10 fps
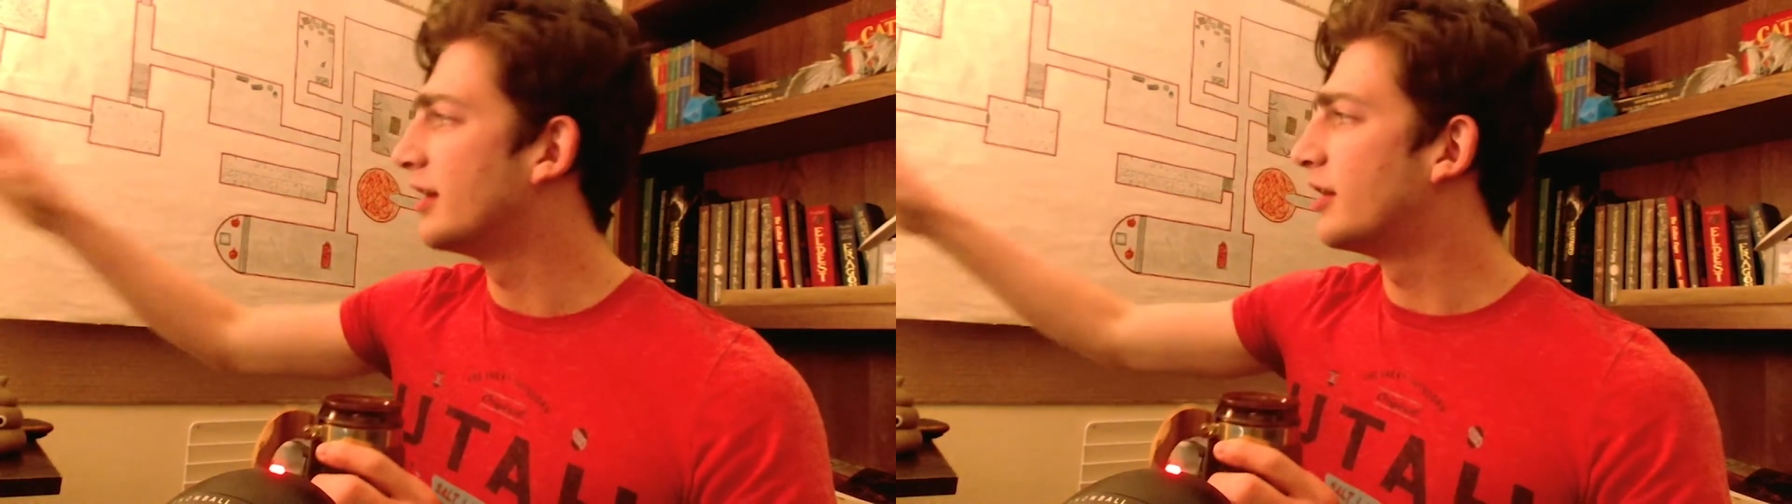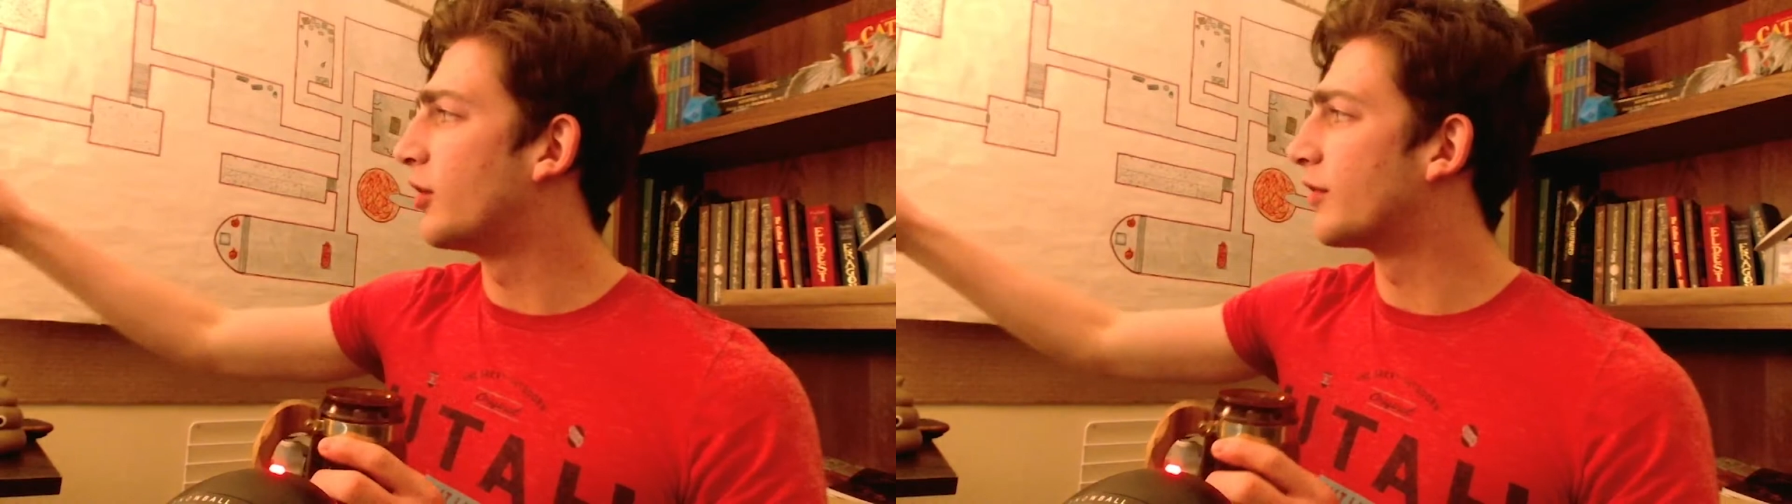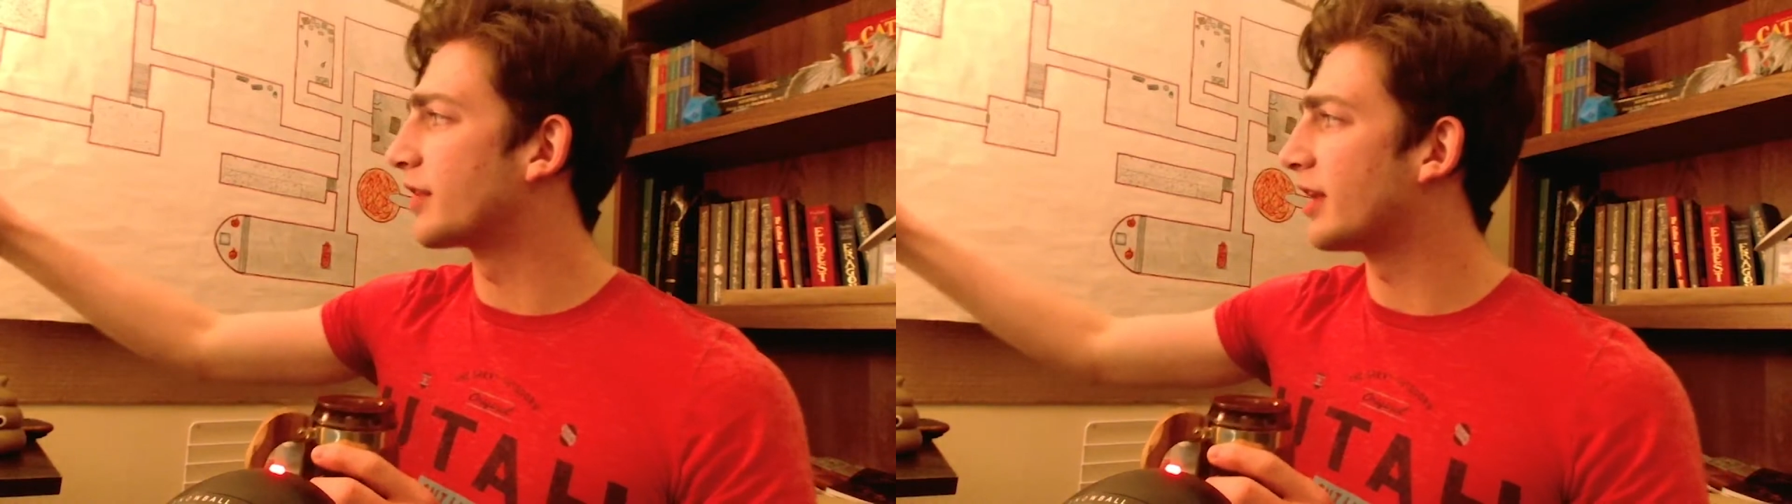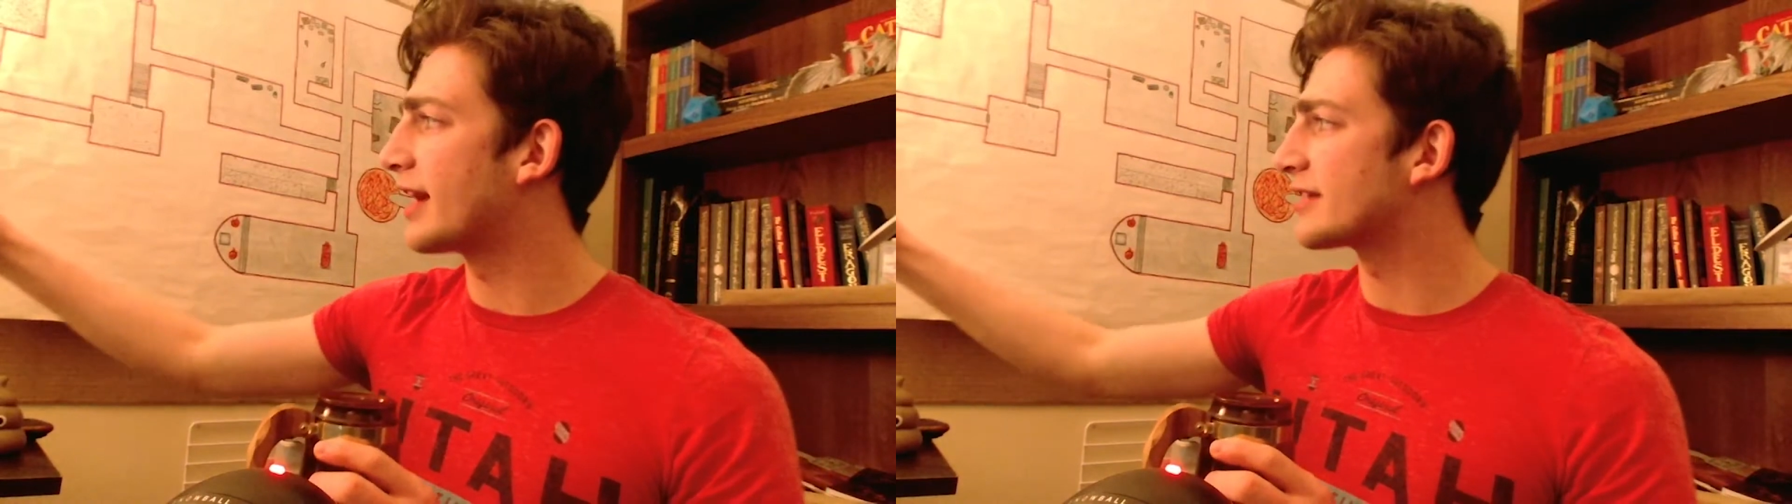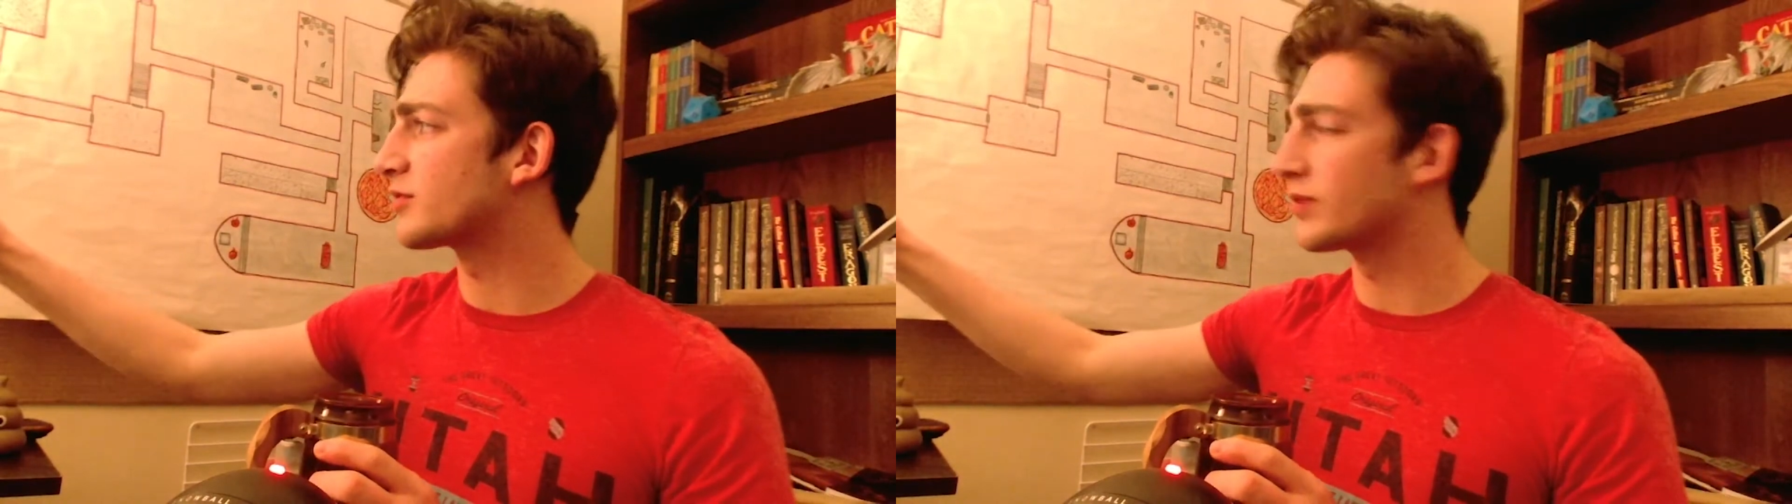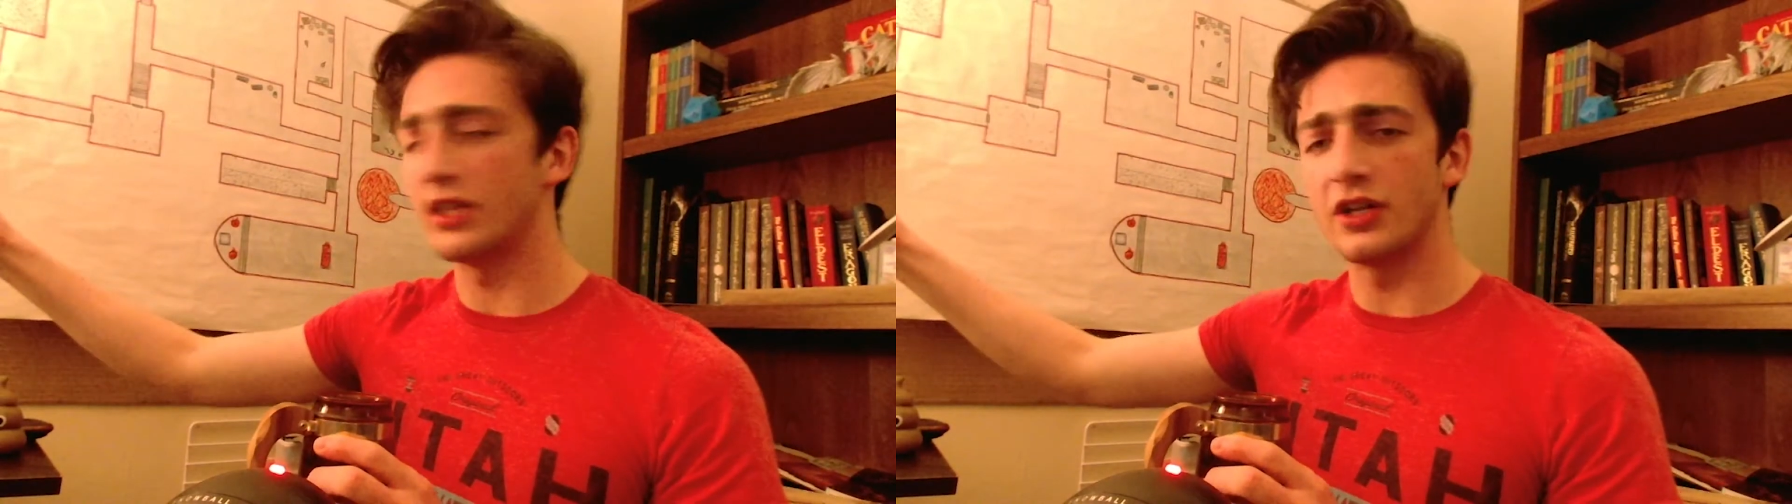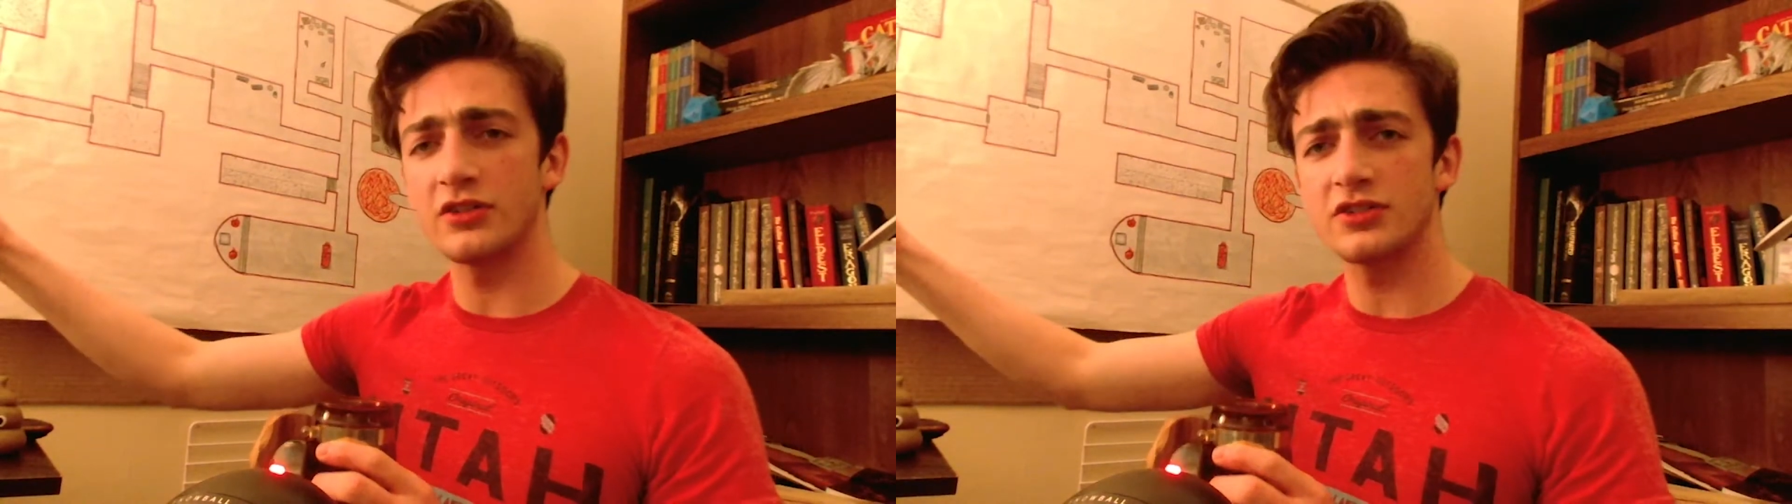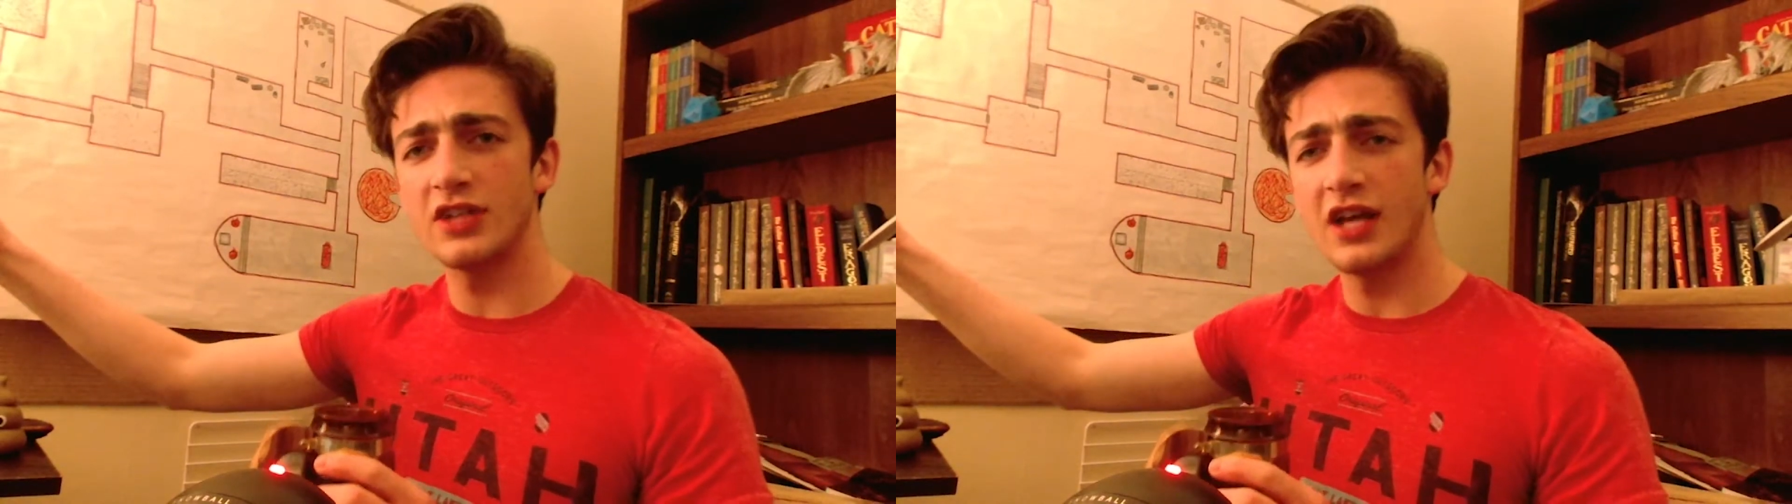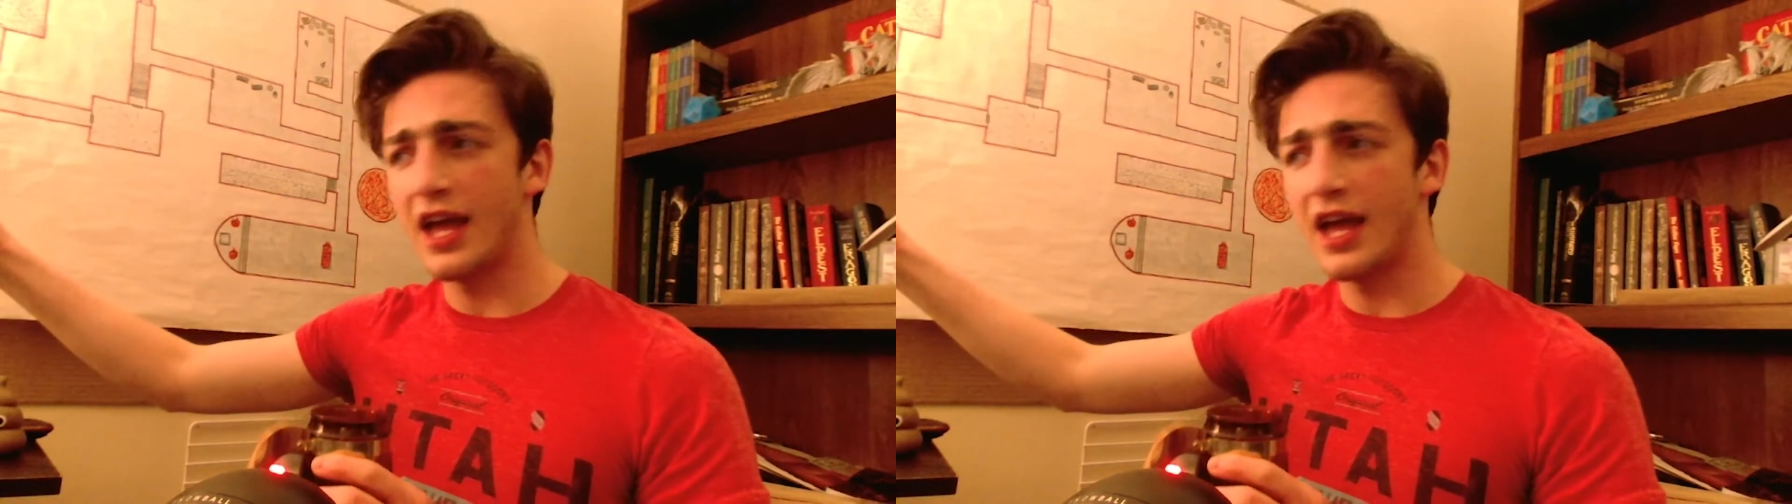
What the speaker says: over the last 3 years,